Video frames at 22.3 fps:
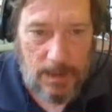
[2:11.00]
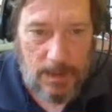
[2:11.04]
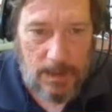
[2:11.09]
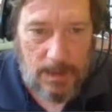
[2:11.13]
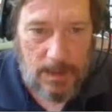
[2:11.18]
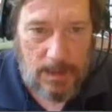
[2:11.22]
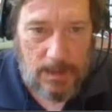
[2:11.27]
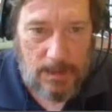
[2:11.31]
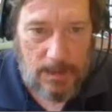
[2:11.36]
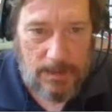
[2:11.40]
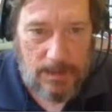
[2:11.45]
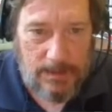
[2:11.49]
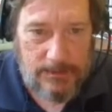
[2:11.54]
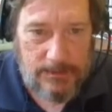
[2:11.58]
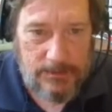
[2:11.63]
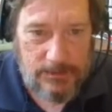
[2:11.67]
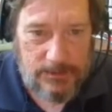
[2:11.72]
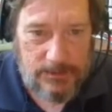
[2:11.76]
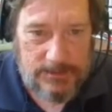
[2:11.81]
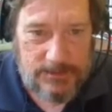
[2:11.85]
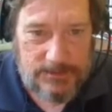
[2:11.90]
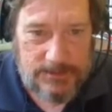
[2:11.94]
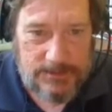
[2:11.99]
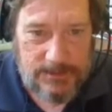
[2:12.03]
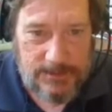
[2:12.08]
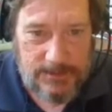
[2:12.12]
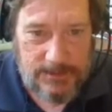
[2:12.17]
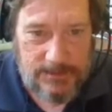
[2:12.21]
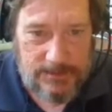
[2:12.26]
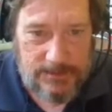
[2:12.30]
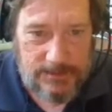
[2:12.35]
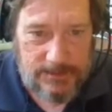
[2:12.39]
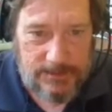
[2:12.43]
And you can
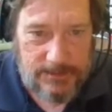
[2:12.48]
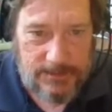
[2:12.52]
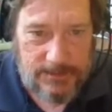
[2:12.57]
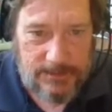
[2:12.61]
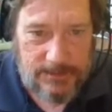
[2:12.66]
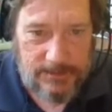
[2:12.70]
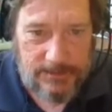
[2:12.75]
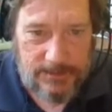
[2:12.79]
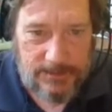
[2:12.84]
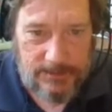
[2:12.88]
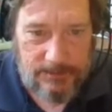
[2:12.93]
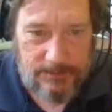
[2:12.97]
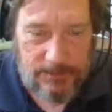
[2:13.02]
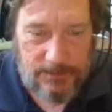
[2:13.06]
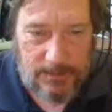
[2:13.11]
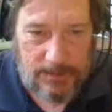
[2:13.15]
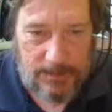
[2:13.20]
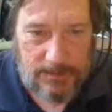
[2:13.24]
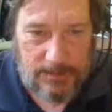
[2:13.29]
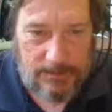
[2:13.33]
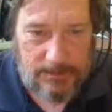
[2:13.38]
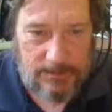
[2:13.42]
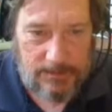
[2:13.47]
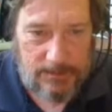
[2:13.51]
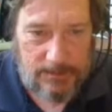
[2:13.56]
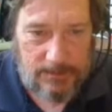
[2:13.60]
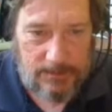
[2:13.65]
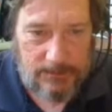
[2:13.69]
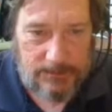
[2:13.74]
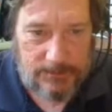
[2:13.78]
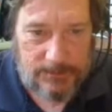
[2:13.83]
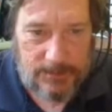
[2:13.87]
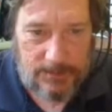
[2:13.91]
see that plant
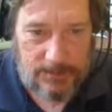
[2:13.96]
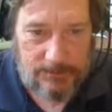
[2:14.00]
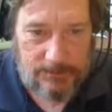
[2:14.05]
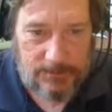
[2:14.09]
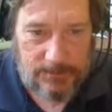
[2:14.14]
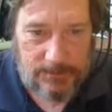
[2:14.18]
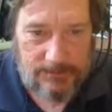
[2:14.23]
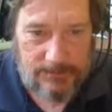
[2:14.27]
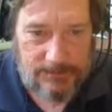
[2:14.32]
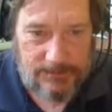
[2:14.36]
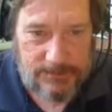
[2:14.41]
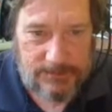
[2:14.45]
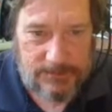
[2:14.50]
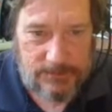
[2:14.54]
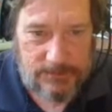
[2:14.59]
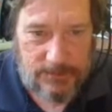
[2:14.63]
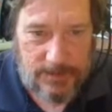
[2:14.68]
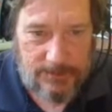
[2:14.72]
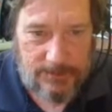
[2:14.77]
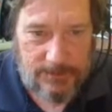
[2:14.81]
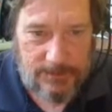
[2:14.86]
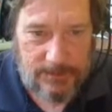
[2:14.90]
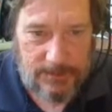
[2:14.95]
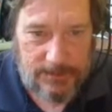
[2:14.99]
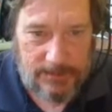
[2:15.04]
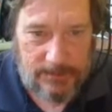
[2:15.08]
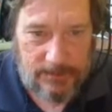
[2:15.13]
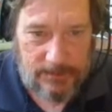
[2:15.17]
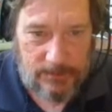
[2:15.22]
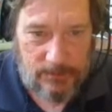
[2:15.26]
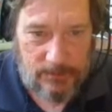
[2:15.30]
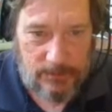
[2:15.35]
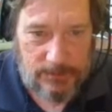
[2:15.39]
on the top left is rapidly
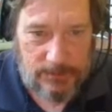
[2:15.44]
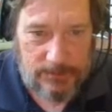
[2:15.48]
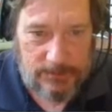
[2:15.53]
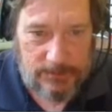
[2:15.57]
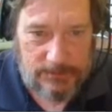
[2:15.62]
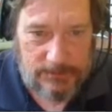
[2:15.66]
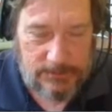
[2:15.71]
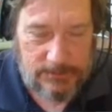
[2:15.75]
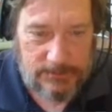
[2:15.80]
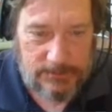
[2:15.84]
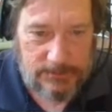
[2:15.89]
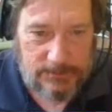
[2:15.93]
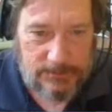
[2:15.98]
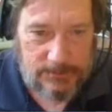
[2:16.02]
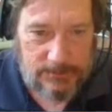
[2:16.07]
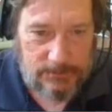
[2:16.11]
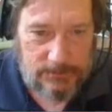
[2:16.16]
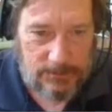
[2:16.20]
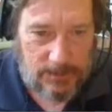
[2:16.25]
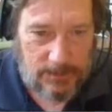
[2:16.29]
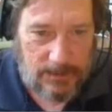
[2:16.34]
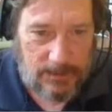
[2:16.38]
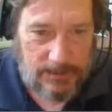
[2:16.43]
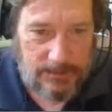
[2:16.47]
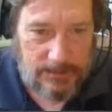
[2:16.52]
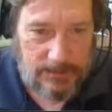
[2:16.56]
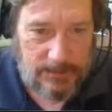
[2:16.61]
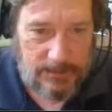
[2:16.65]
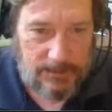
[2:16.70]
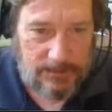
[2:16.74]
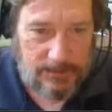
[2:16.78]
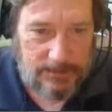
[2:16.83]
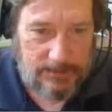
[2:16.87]
growing. It's light
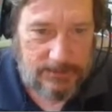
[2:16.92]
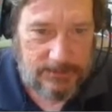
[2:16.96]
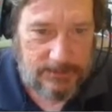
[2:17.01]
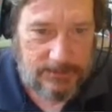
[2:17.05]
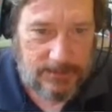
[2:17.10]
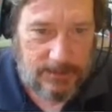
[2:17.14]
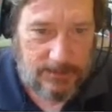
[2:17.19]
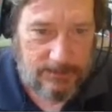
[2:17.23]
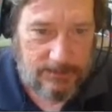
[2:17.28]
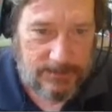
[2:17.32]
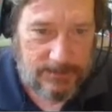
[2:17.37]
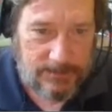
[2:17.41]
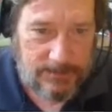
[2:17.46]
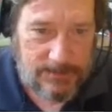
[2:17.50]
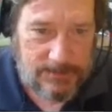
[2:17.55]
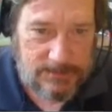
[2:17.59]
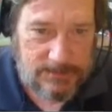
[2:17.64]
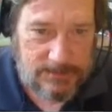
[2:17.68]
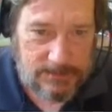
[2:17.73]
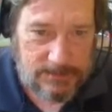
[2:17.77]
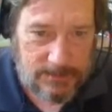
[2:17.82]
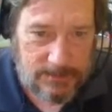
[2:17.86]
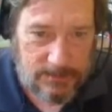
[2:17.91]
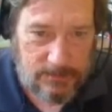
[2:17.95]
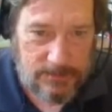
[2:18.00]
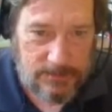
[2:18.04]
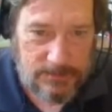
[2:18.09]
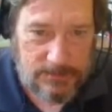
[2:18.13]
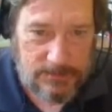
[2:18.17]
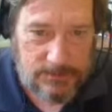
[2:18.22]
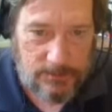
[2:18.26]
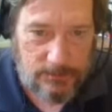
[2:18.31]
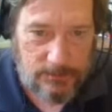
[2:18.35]
yellow at the top because it's growing
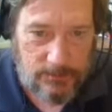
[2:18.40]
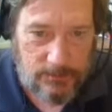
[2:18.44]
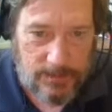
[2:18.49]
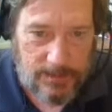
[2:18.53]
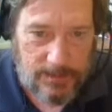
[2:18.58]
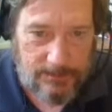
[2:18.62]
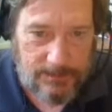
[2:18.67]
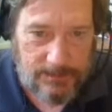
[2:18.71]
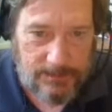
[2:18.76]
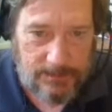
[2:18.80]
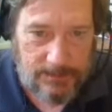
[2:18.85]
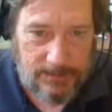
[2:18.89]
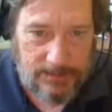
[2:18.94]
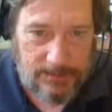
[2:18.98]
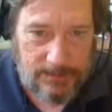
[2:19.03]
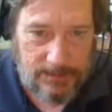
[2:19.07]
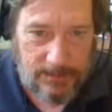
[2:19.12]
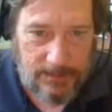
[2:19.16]
so rapidly.